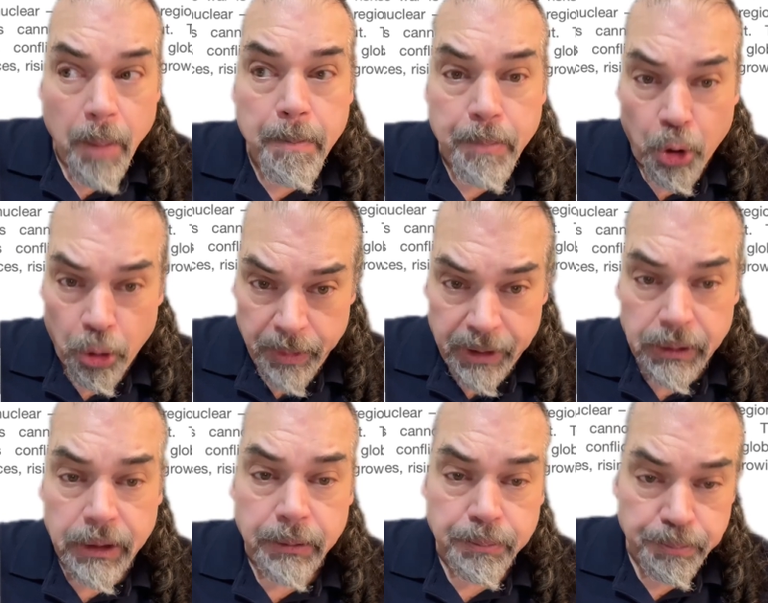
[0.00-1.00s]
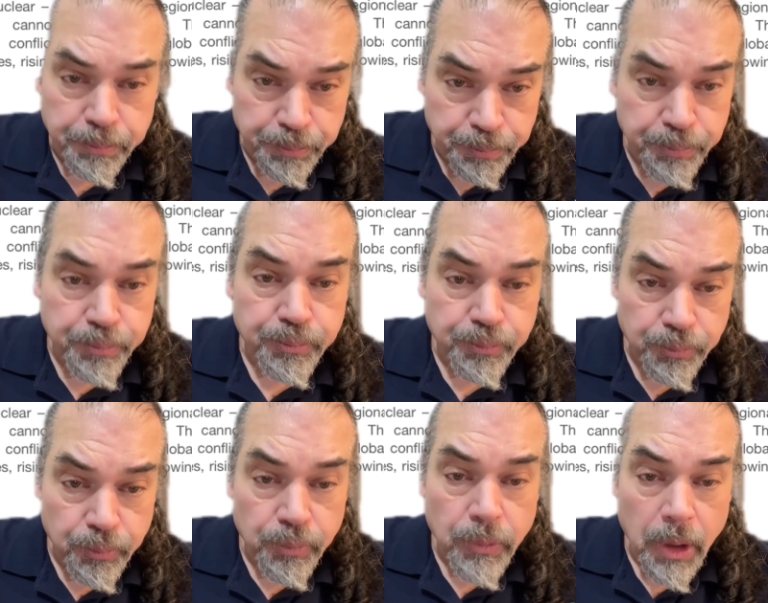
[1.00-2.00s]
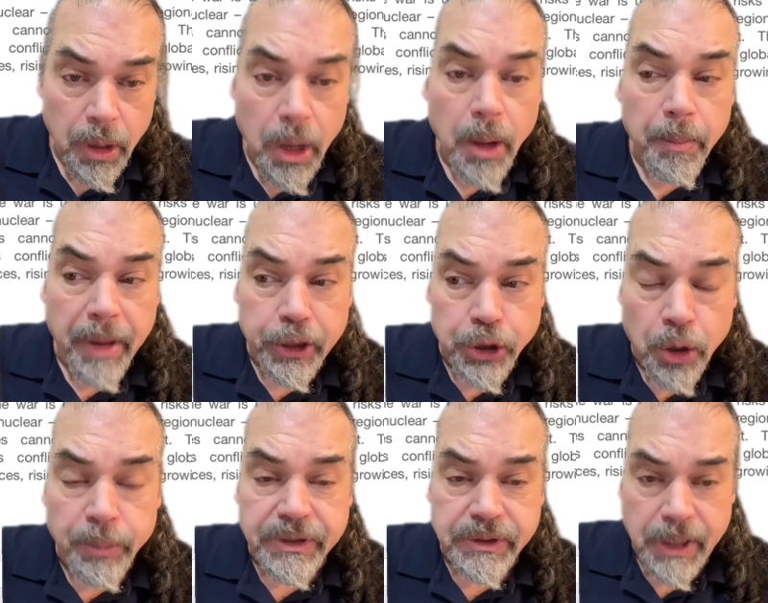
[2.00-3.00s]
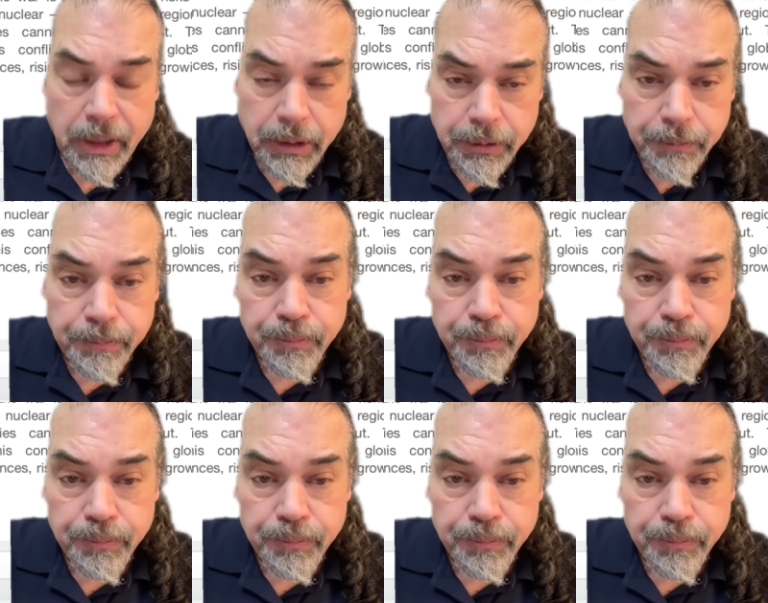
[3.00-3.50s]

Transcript: permanently. Make no mistake,